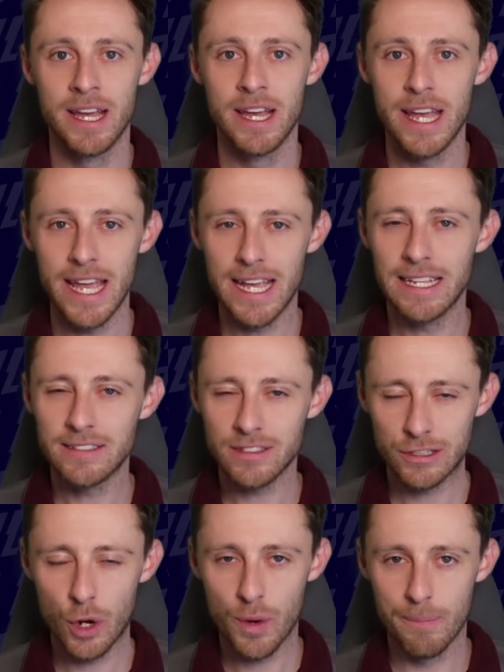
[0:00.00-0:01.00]
It is
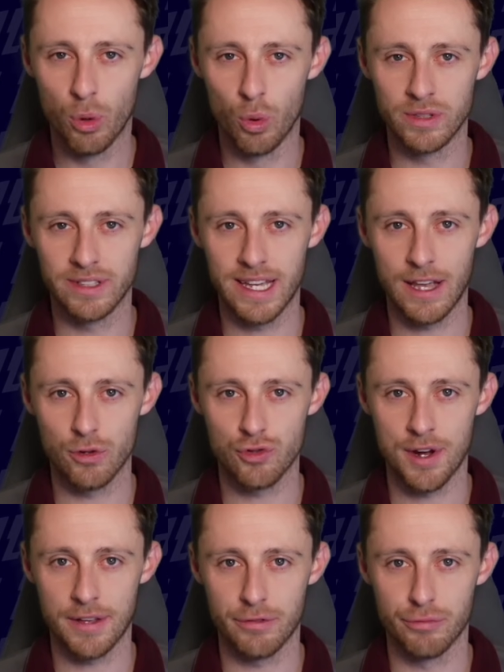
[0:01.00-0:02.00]
so important to get your
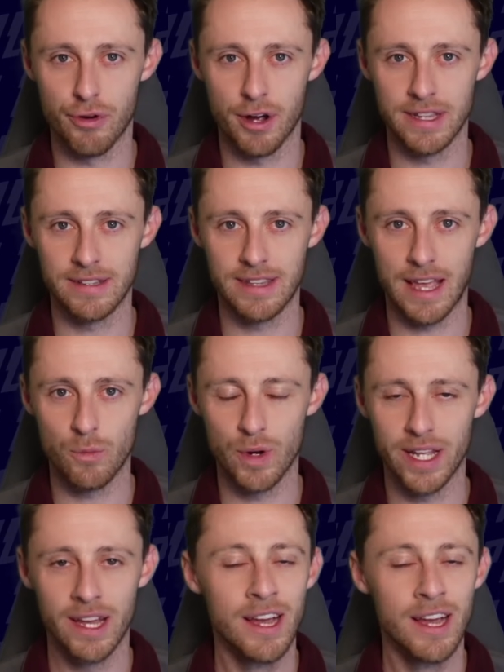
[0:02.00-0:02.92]
transfers right this game week.